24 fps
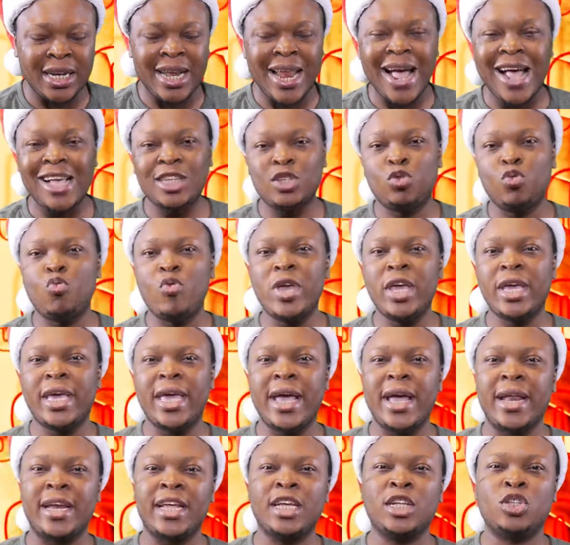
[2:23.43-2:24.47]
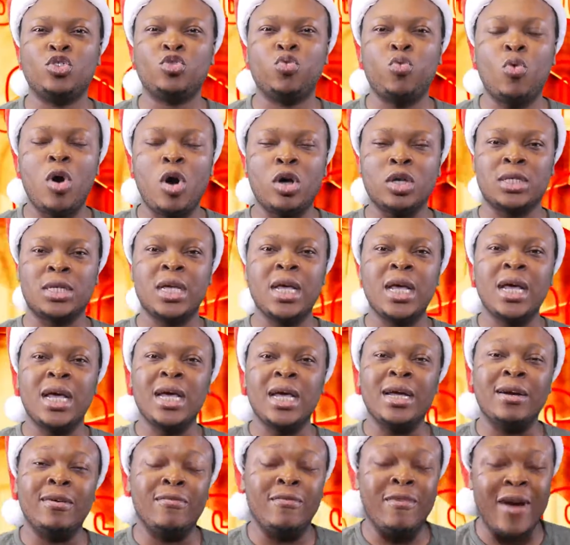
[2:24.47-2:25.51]
Last weekend it was
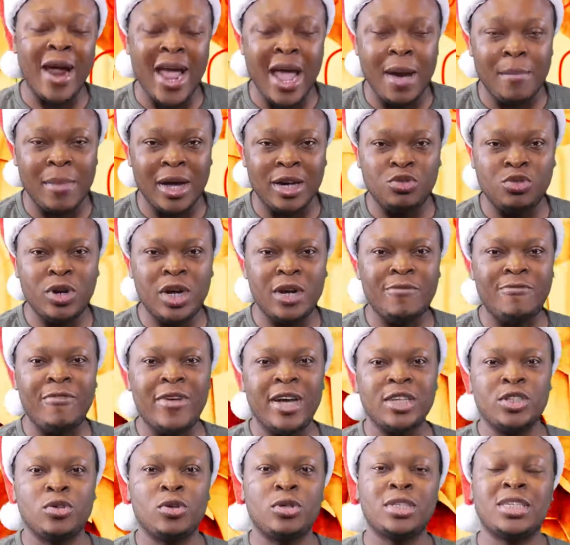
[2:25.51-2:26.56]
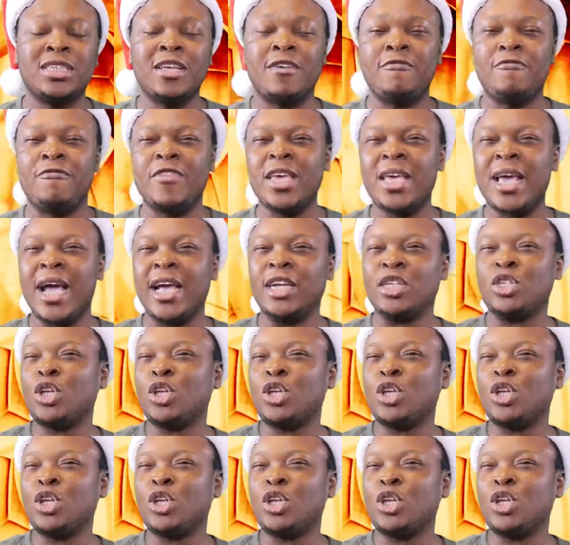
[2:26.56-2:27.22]
Real Madrid versus Sevilla.